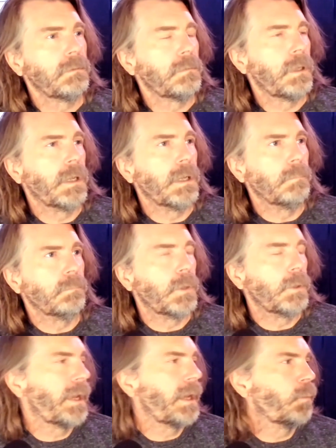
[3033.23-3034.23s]

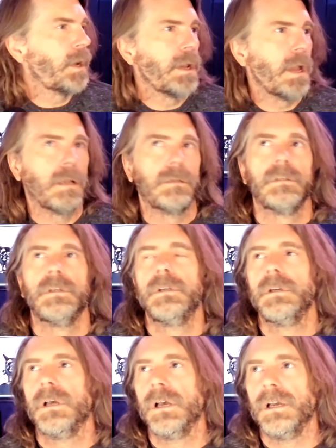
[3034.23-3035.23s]
Okay, why not?
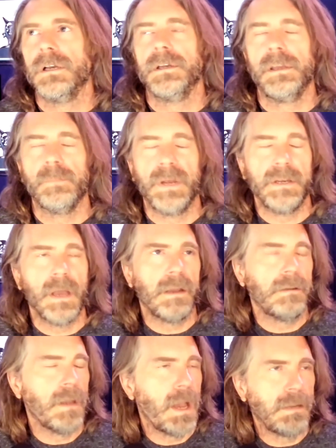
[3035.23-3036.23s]
Am I not
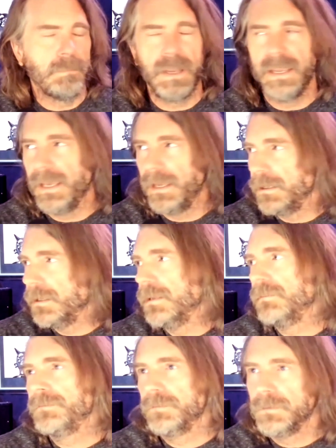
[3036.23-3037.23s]
nodding my head
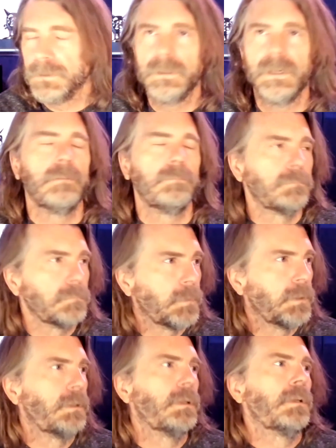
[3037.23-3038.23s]
enough? Okay,
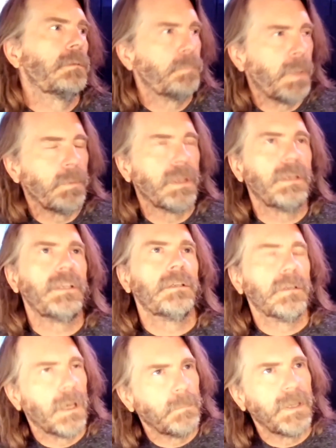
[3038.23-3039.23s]
maybe I need to
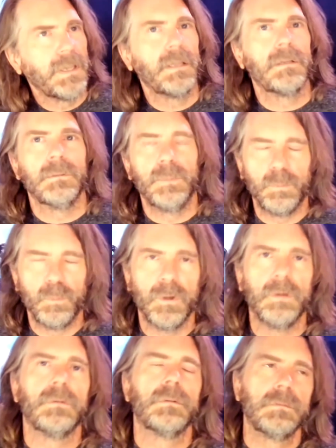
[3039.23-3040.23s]
nod my head a little bit
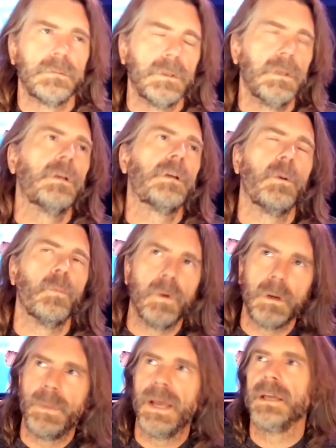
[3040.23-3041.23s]
more. Okay,
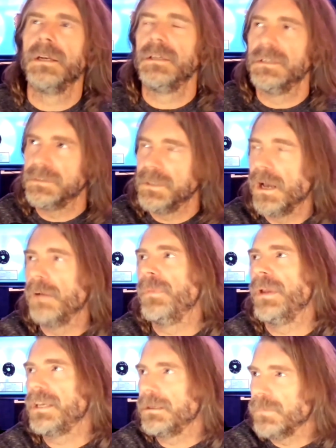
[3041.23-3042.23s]
what about it is not
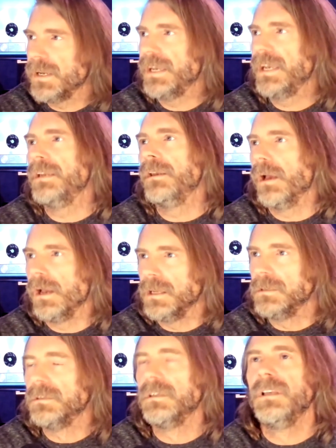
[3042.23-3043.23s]
making my head
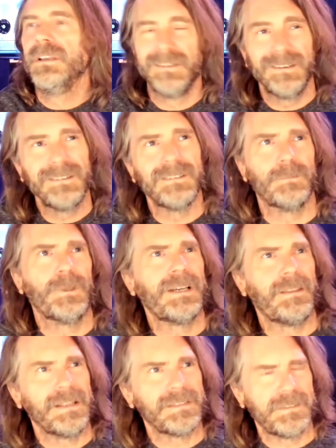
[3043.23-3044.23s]
nod? Oh, wow,
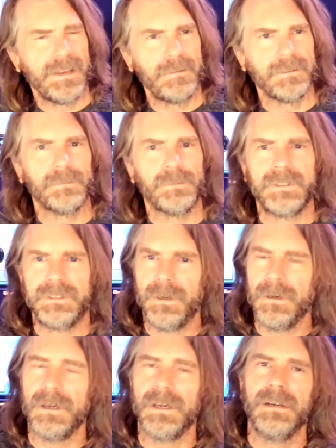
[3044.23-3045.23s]
that snare is really
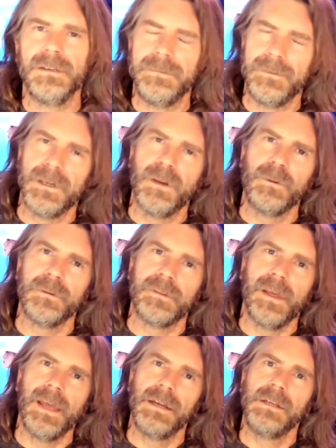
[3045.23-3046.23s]
dark. I didn't even notice that.